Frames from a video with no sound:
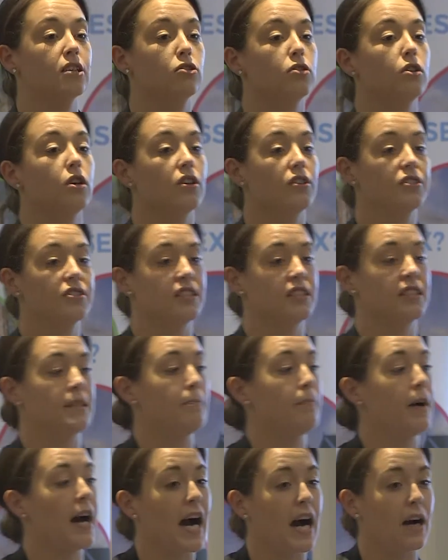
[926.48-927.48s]
across as
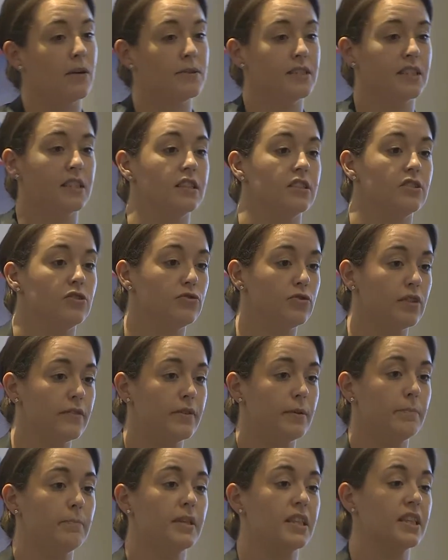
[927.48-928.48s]
empowered and as
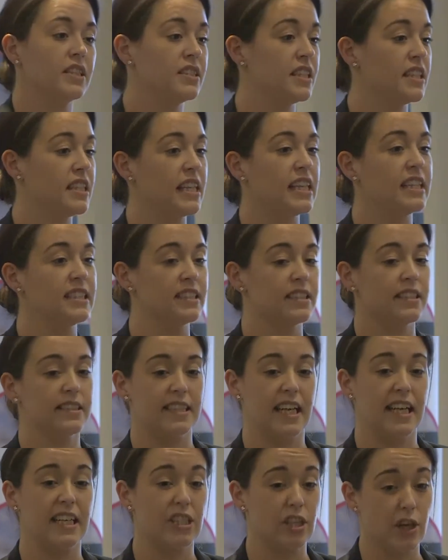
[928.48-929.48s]
driven, because at the end of the
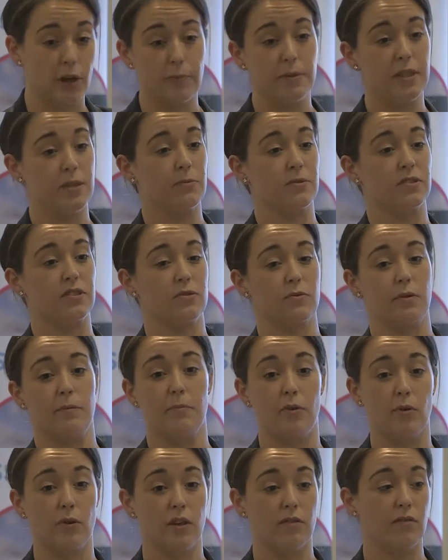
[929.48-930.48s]
day, nobody wants to
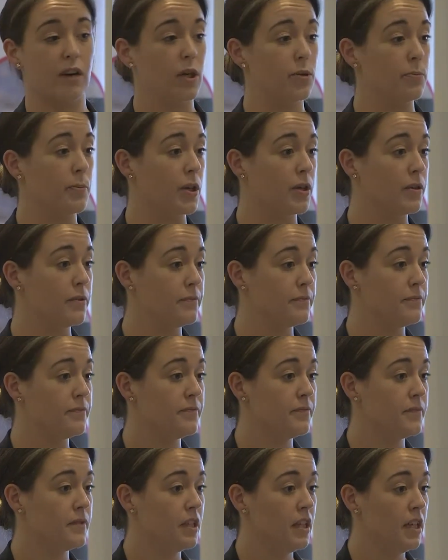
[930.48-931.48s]
employ a robot.
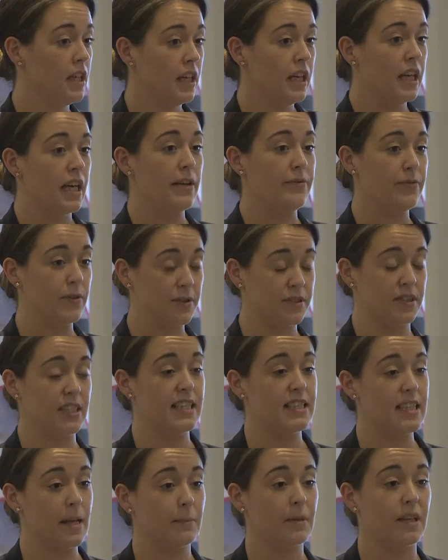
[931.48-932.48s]
If you're
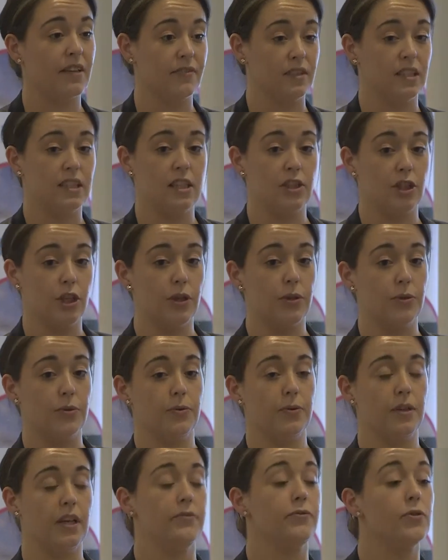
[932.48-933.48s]
sitting them
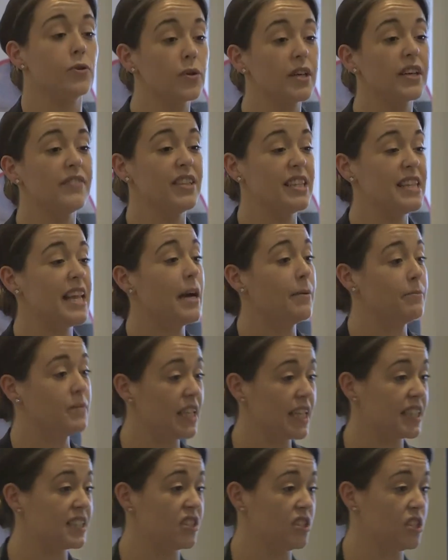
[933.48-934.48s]
if you're giving them
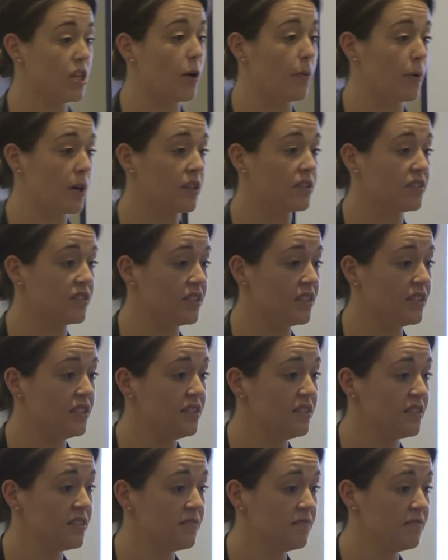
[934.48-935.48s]
yes and no
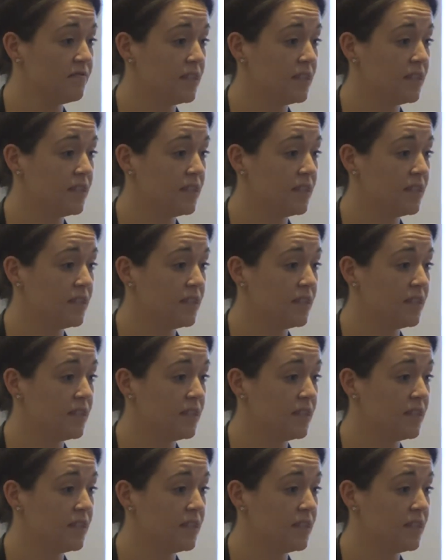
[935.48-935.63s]
answers,